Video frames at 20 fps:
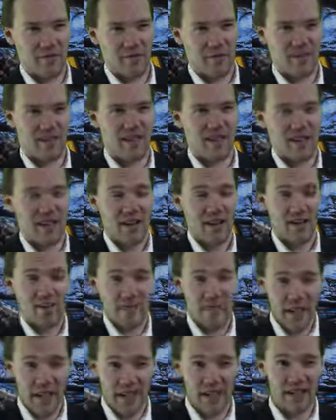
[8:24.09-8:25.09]
It's just
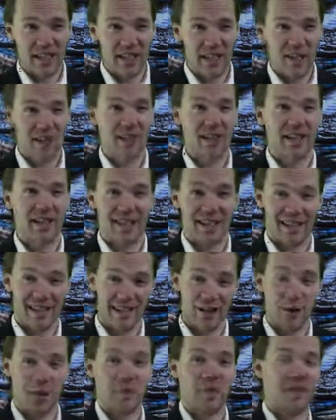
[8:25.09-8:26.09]
feeding the good and
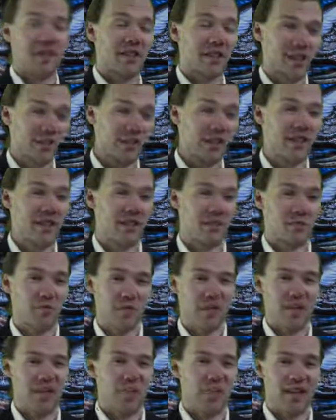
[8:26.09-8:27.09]
then hoping the good does
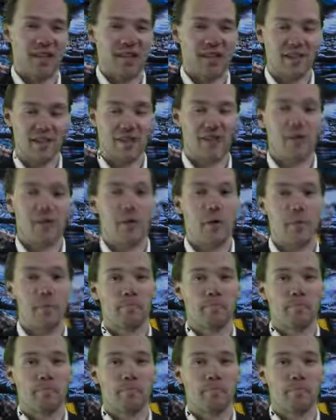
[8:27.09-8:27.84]
what it's meant to do.